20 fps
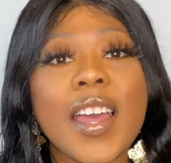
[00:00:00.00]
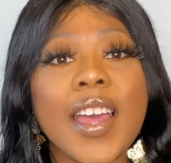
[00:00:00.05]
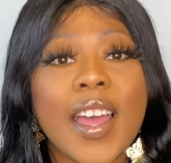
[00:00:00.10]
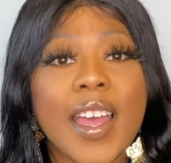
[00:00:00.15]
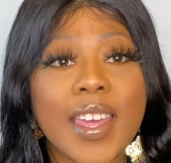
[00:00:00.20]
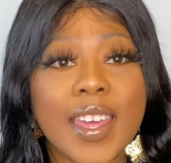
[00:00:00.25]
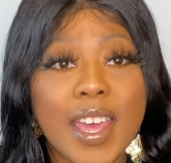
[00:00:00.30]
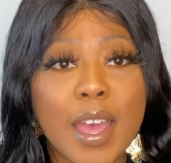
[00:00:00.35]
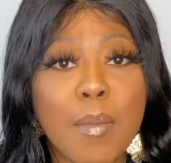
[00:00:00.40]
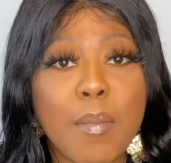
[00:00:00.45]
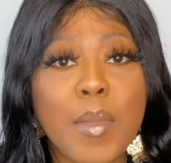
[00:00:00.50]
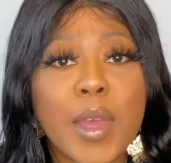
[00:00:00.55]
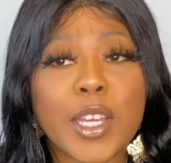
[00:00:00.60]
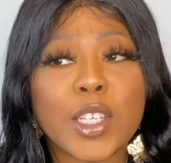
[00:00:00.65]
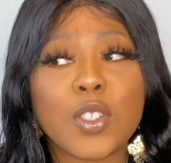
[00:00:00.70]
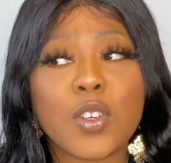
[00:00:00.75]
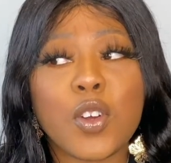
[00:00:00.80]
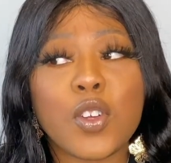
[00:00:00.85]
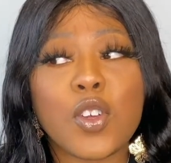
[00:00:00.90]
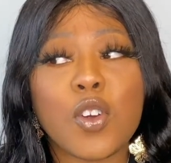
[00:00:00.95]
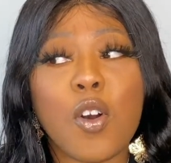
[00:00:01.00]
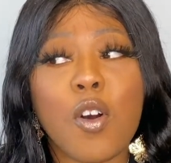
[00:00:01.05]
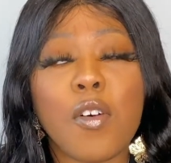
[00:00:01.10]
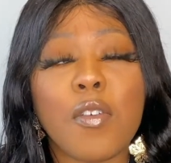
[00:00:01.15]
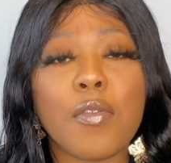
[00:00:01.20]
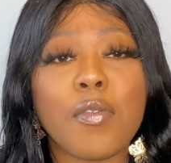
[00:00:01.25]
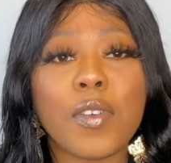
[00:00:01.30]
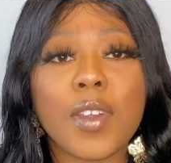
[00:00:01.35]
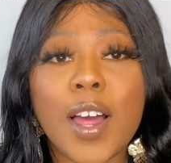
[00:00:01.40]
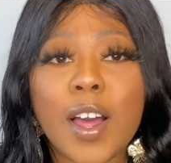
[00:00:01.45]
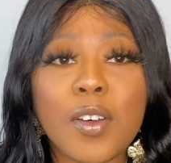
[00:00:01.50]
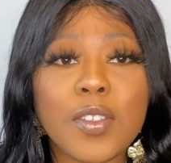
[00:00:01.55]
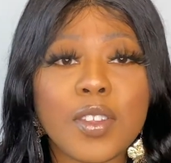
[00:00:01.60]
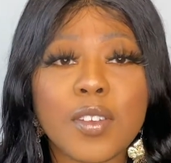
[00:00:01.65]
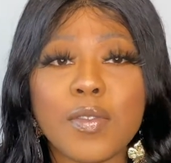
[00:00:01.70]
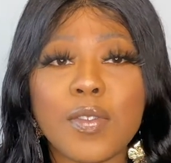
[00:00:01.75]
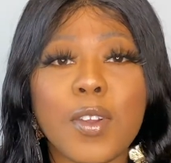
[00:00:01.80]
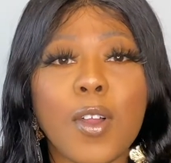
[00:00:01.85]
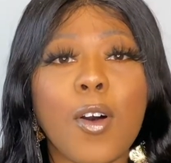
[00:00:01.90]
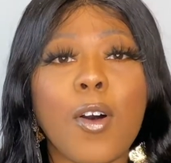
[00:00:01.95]
Again, make sure you're flat on the
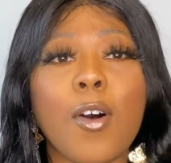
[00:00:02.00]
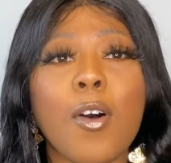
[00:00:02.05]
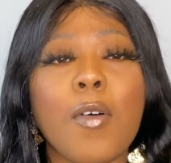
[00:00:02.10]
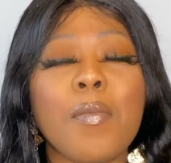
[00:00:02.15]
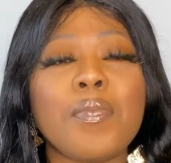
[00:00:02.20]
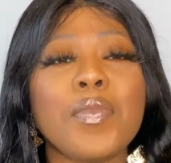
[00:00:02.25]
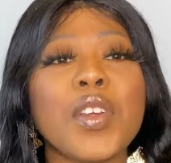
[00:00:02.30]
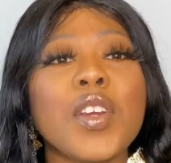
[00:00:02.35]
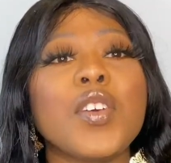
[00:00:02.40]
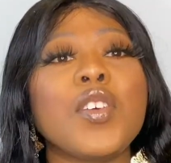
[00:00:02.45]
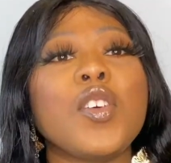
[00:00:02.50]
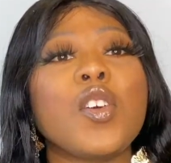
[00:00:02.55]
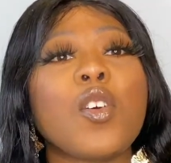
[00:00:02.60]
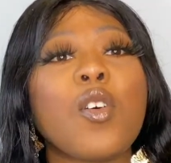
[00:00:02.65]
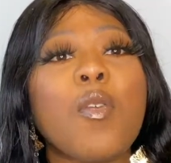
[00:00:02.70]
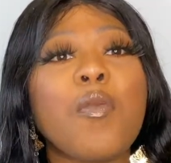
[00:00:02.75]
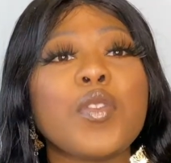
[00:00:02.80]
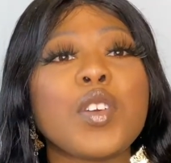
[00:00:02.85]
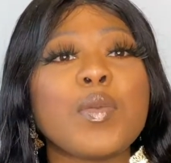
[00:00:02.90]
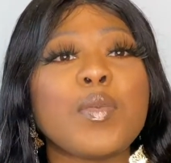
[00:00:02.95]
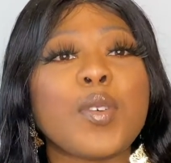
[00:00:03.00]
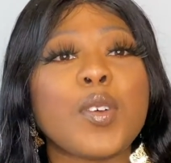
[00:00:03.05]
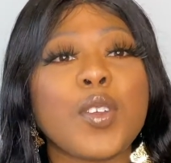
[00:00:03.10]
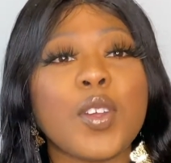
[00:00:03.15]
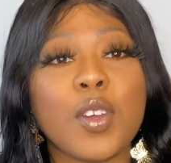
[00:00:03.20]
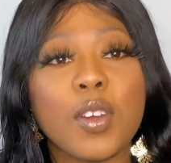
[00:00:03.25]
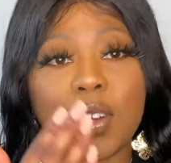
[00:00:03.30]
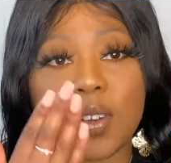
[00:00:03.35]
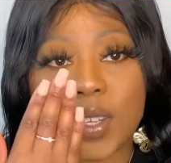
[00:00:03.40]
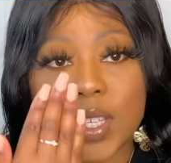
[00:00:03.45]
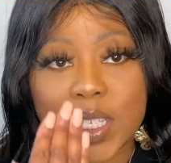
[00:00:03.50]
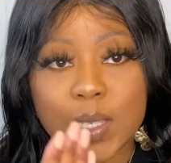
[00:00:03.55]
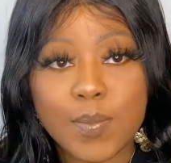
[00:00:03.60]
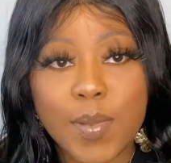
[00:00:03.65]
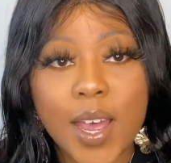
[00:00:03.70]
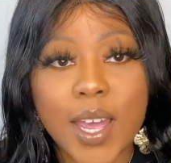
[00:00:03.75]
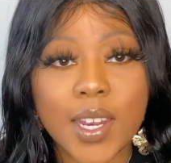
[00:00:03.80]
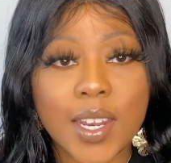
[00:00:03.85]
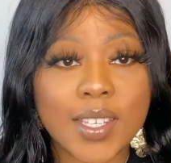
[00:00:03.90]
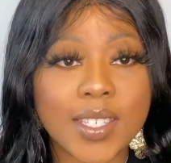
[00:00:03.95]
floor, you're comfortable, your
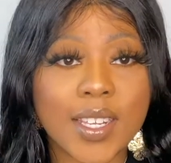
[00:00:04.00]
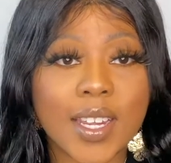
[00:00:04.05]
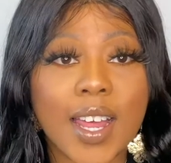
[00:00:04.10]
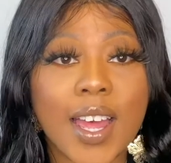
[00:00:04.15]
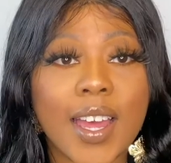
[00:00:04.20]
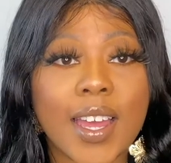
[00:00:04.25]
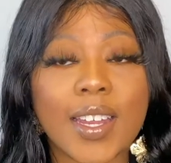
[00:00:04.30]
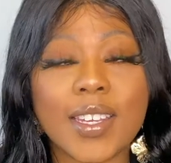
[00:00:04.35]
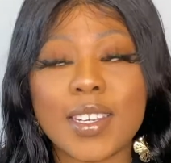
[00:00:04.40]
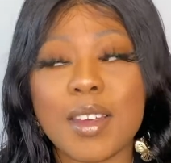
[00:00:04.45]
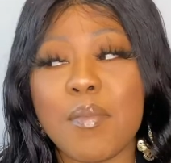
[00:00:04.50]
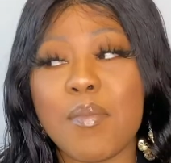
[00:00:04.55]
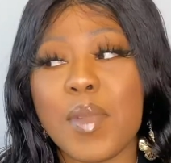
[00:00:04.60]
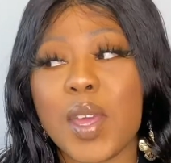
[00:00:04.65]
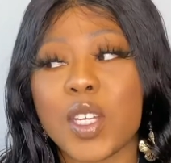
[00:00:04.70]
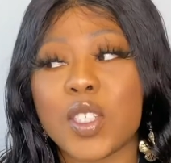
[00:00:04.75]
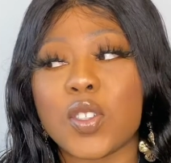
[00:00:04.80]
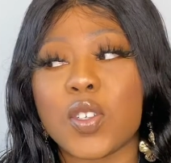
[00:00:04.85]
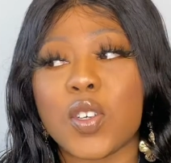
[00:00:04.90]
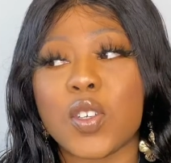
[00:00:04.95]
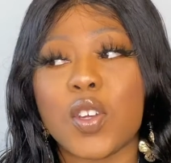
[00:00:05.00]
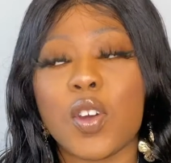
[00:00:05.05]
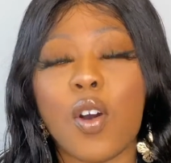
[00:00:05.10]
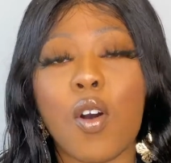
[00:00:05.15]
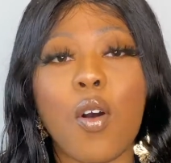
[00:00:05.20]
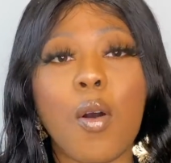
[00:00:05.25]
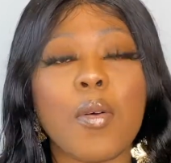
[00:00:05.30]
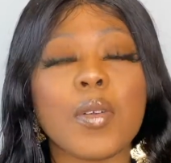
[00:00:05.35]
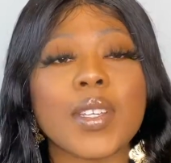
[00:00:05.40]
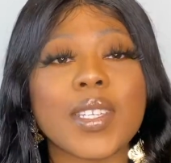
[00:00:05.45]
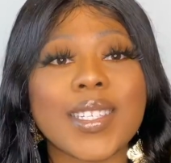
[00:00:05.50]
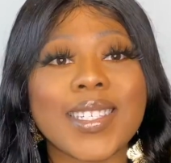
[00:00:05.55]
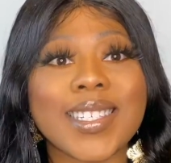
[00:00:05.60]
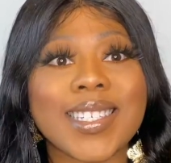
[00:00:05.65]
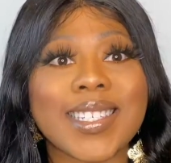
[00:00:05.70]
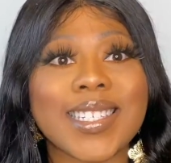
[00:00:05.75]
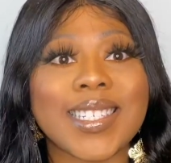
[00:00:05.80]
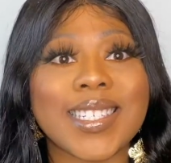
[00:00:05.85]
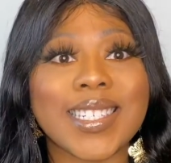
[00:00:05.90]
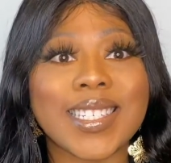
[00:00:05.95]
spine is aligned, and make sure you're
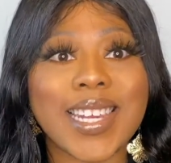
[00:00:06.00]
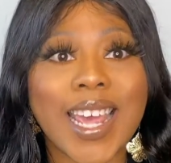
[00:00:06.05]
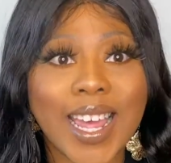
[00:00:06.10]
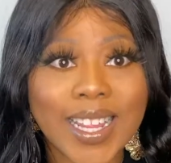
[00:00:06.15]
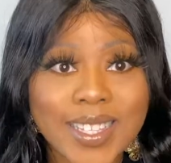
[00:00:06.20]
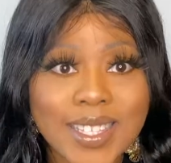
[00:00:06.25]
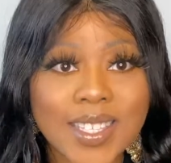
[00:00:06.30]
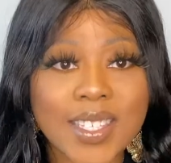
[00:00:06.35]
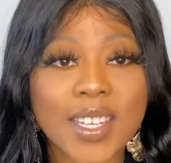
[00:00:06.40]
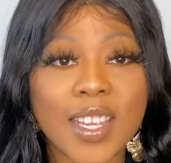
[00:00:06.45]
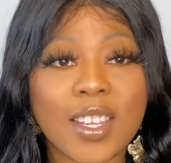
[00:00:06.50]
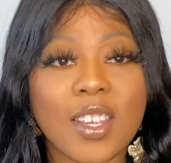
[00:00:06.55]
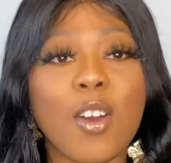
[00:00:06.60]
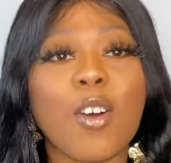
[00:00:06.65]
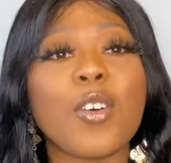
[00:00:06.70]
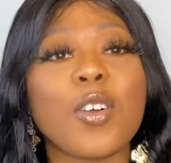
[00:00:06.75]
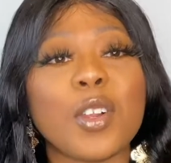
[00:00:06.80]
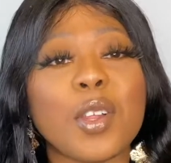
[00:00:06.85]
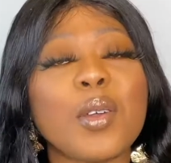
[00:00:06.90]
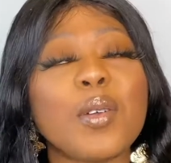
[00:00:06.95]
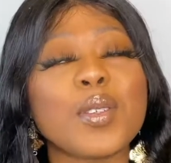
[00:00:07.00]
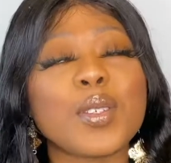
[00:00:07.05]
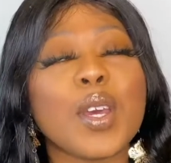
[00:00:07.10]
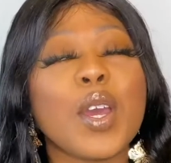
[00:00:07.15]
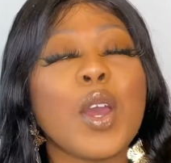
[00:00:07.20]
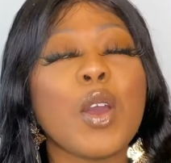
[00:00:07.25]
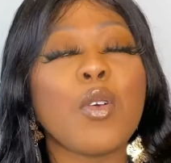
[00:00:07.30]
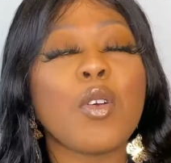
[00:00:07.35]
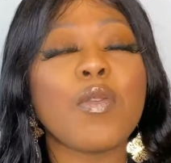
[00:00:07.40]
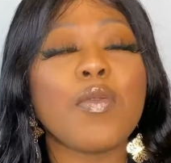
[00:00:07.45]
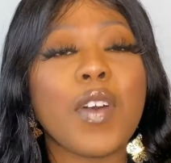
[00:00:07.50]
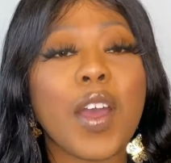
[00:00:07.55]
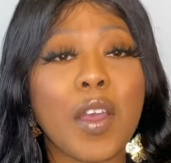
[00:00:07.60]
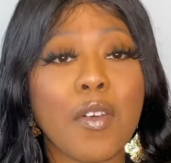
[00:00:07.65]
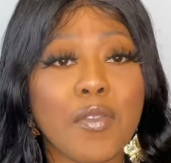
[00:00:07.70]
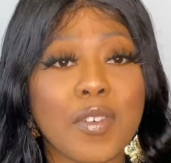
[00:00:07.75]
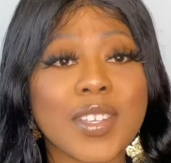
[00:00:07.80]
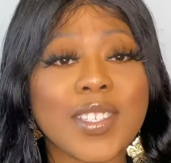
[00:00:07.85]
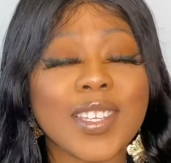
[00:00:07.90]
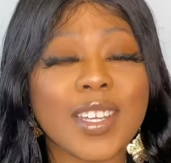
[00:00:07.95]
tensing your glutes with
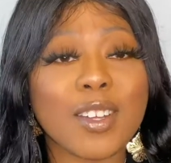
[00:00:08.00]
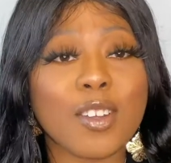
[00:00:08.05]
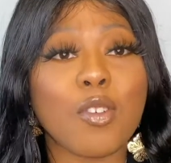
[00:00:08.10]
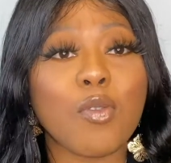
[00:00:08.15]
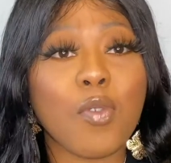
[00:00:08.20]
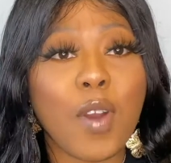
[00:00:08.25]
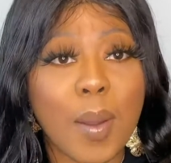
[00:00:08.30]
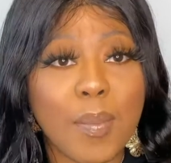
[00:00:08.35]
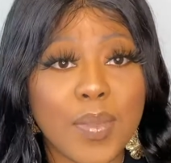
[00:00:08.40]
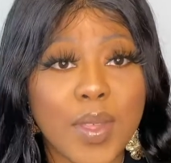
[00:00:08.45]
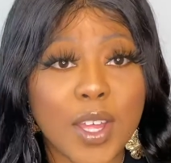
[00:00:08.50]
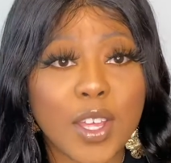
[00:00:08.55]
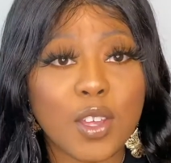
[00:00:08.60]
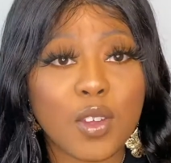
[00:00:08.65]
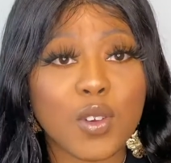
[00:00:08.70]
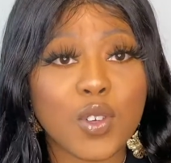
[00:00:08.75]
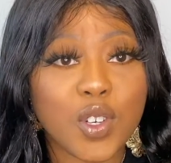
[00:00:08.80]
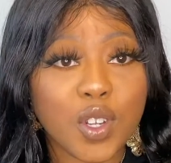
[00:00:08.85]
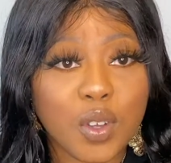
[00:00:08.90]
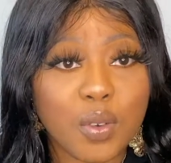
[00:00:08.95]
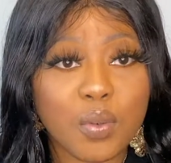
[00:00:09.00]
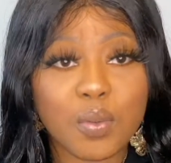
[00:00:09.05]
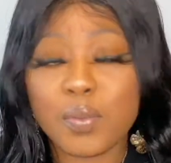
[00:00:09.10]
every single rep that you do.